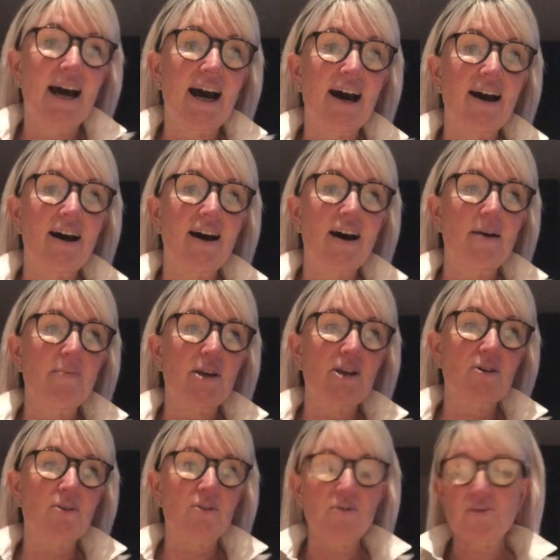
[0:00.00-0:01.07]

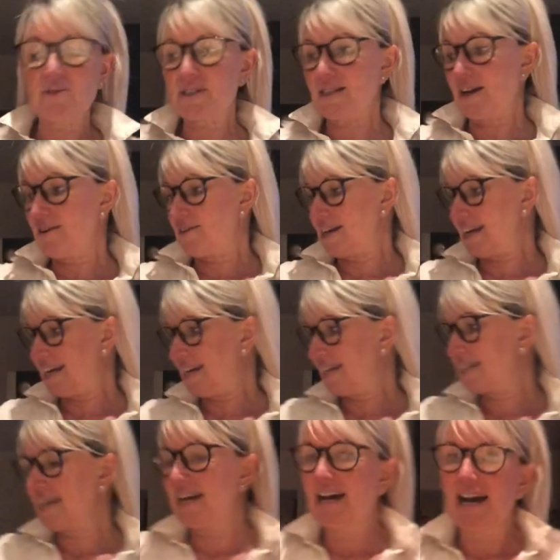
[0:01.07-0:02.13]
You'll also
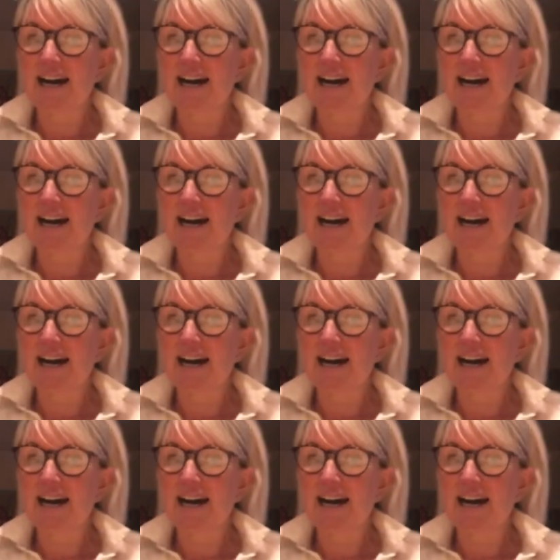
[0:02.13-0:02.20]
need